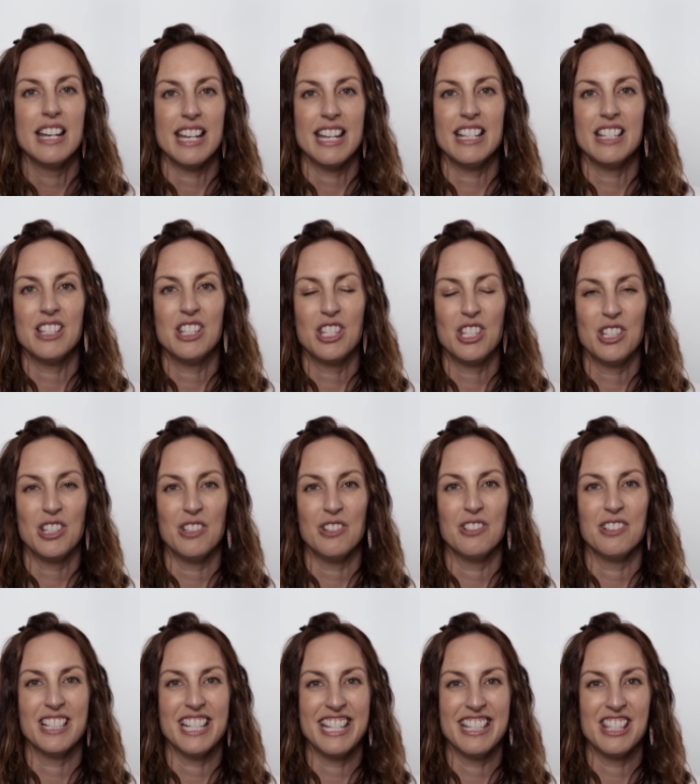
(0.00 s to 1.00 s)

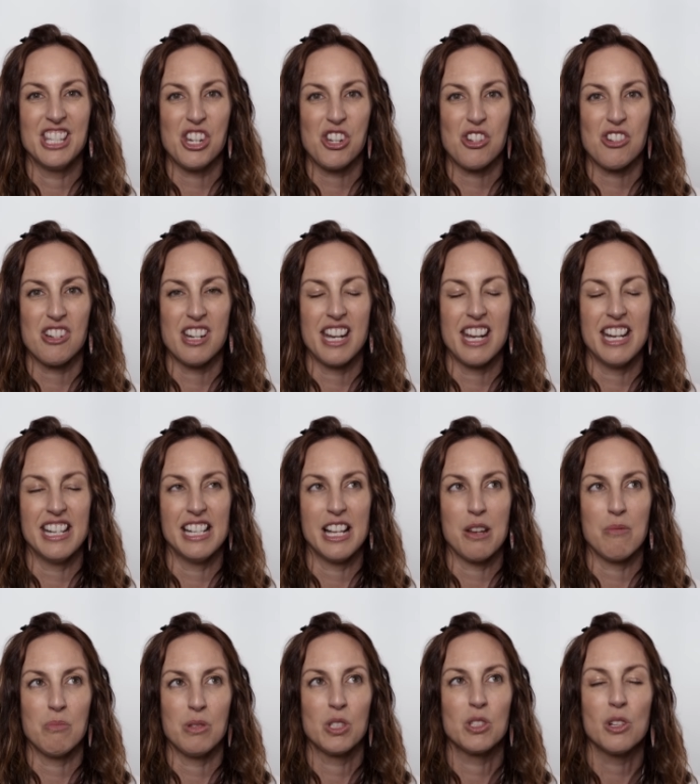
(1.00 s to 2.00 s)
into industry, and
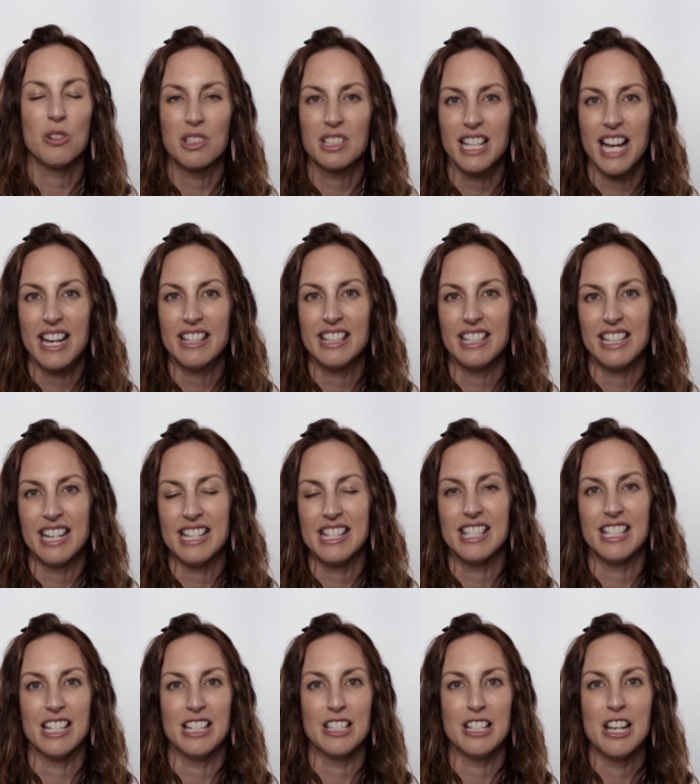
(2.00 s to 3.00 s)
I'm so glad that I
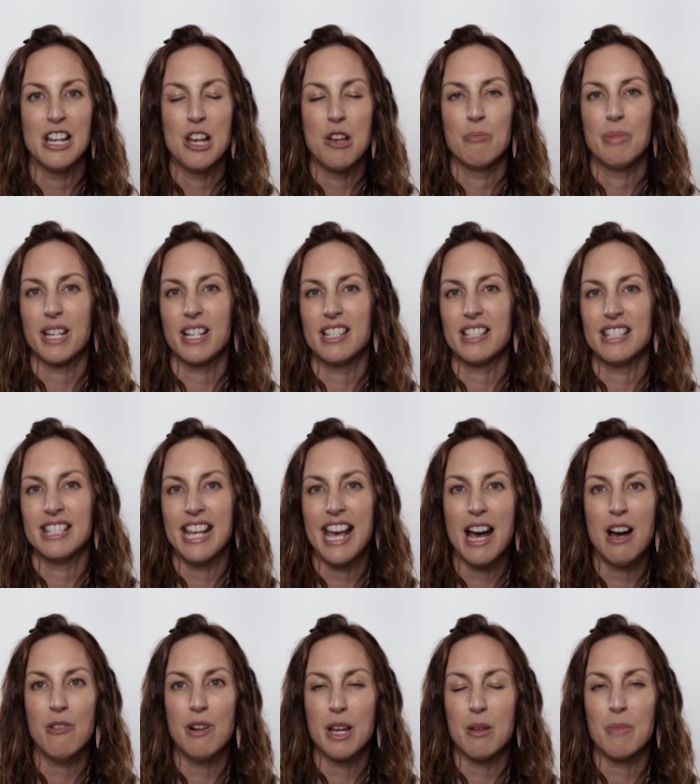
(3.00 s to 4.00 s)
did because
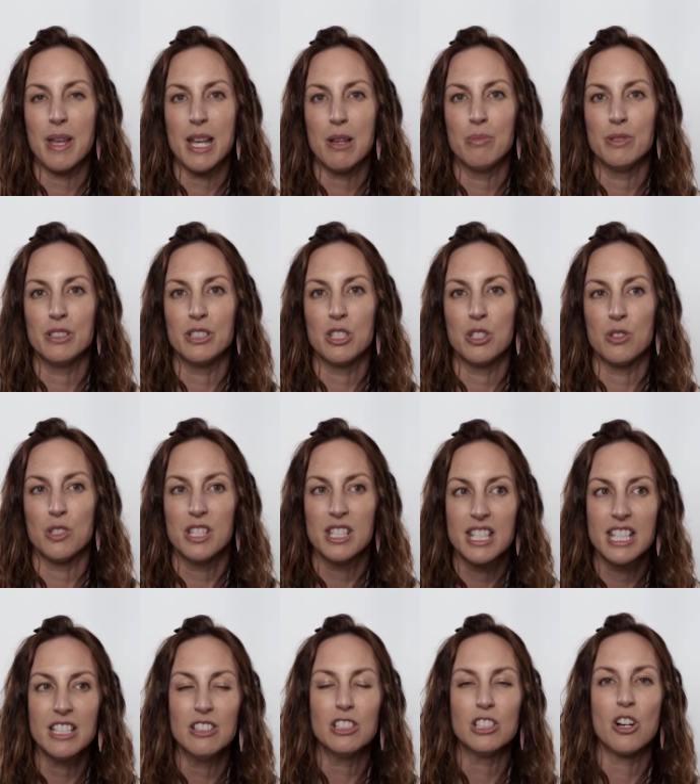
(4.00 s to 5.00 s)
now I'm able to
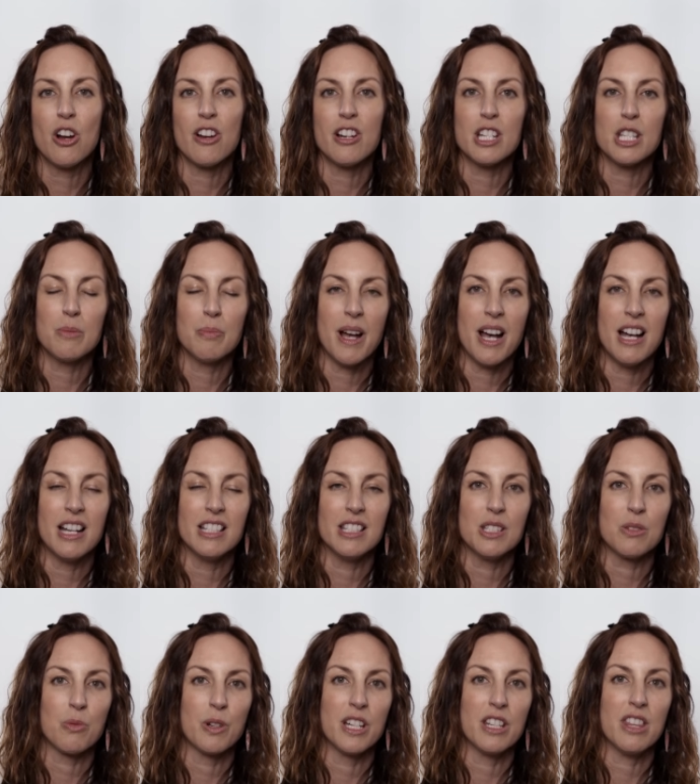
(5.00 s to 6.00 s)
still
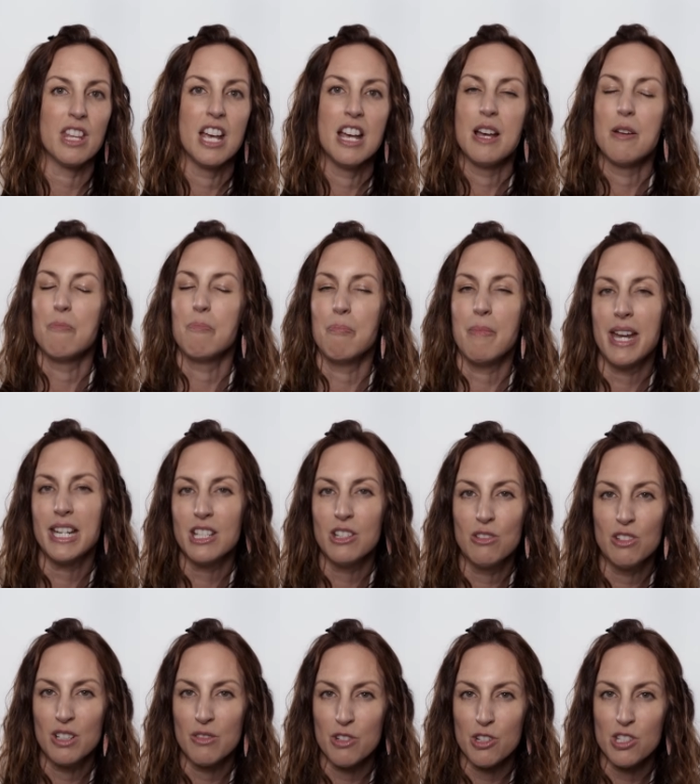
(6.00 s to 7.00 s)
correspond with many
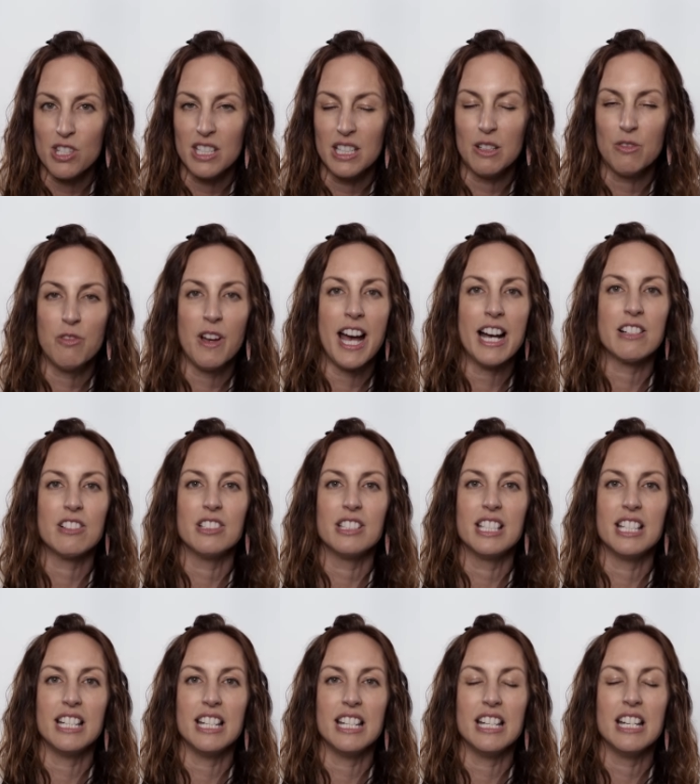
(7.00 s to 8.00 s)
university
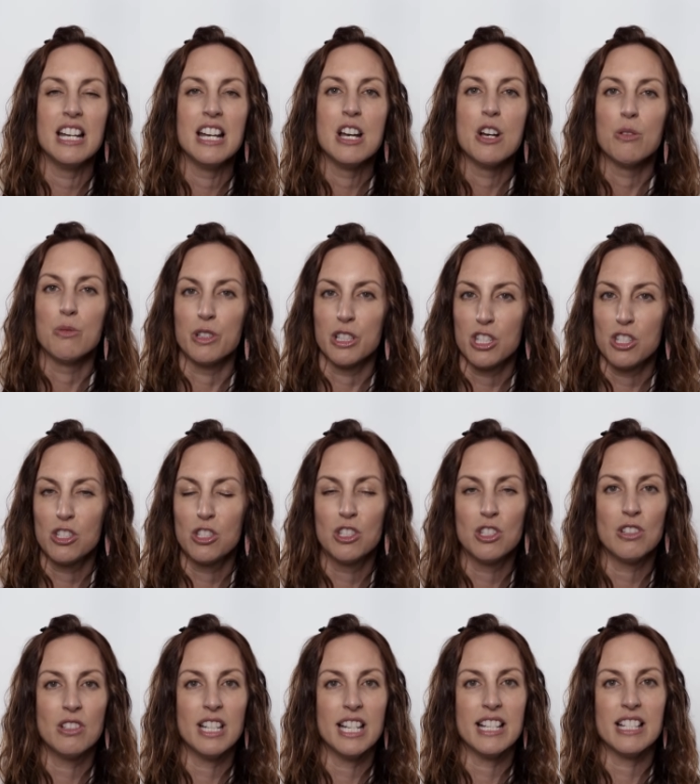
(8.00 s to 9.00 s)
faculty, with
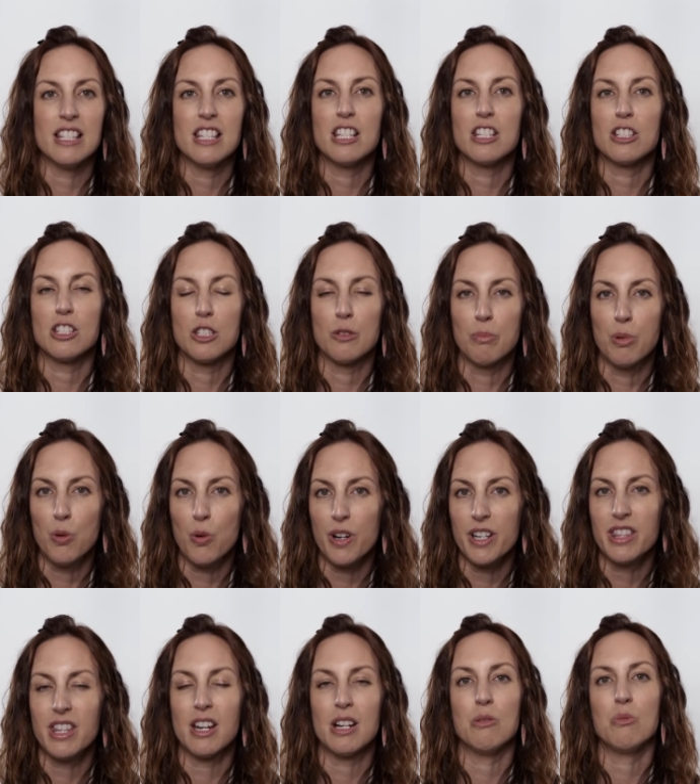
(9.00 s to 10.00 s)
students,
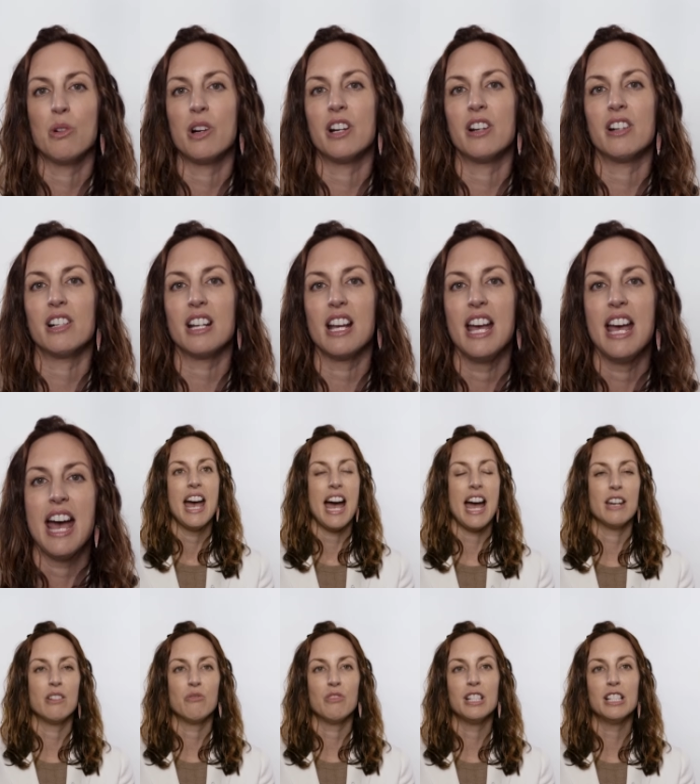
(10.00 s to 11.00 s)
support their work,
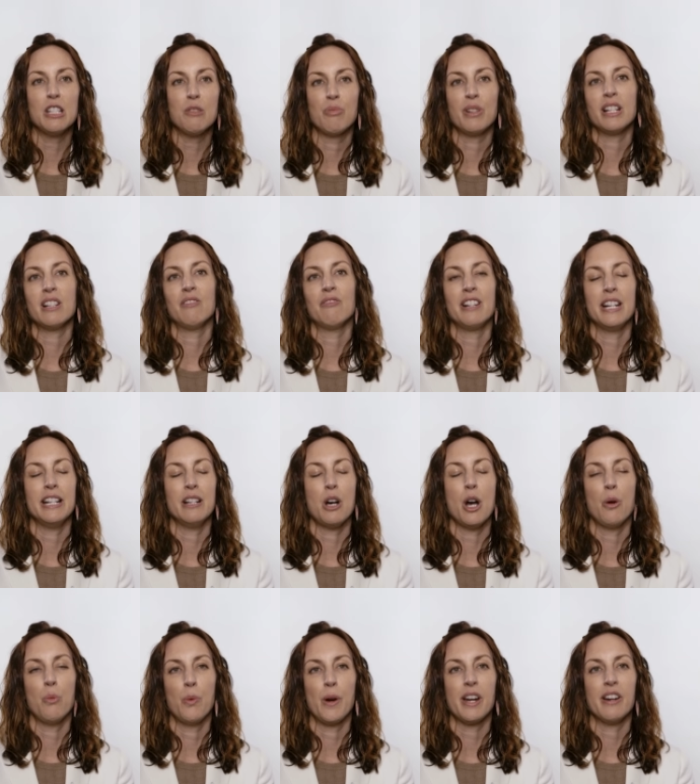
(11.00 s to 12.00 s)
and really bring
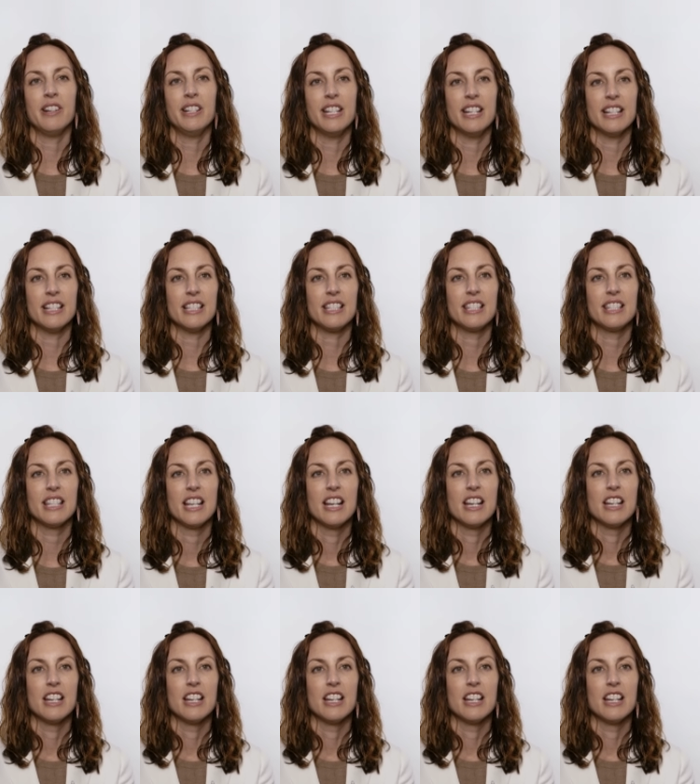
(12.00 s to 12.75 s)
awareness